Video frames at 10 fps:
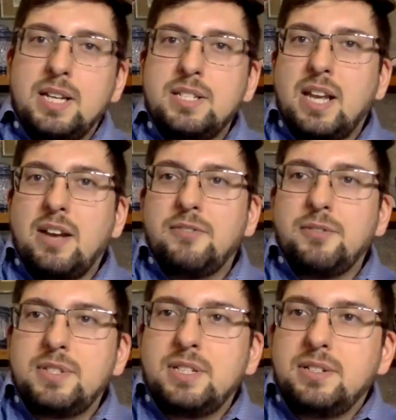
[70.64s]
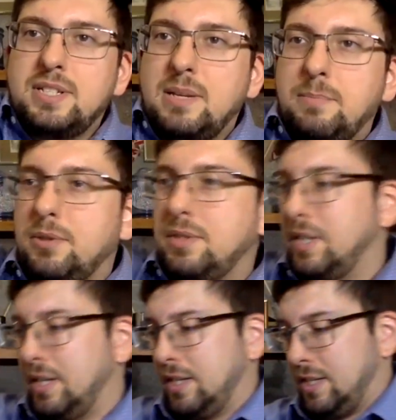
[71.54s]
nice to have those little simple
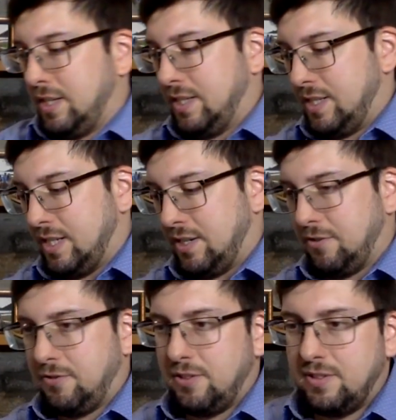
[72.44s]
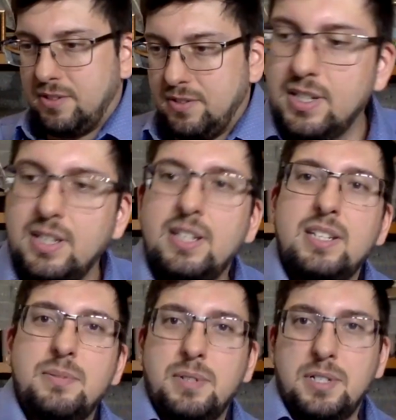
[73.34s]
things instead of
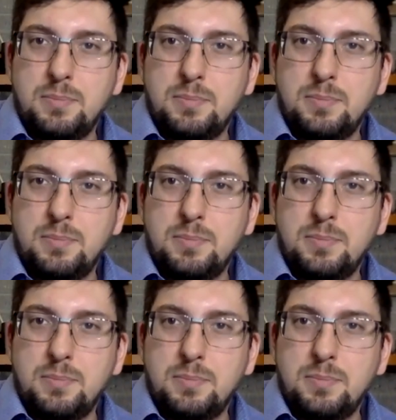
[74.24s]
this with a